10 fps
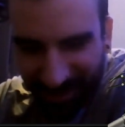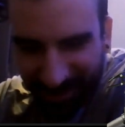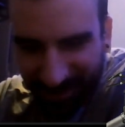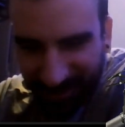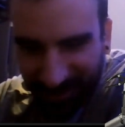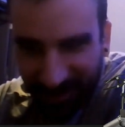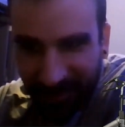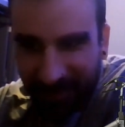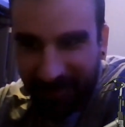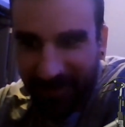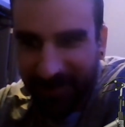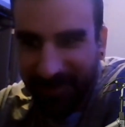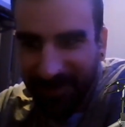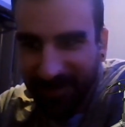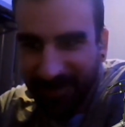
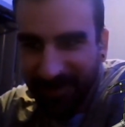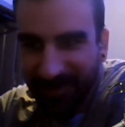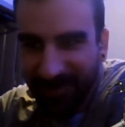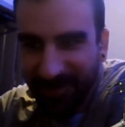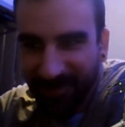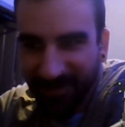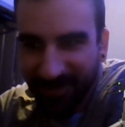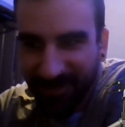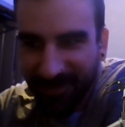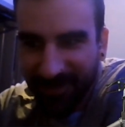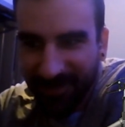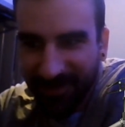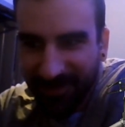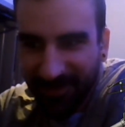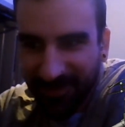
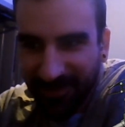This person isn't speaking.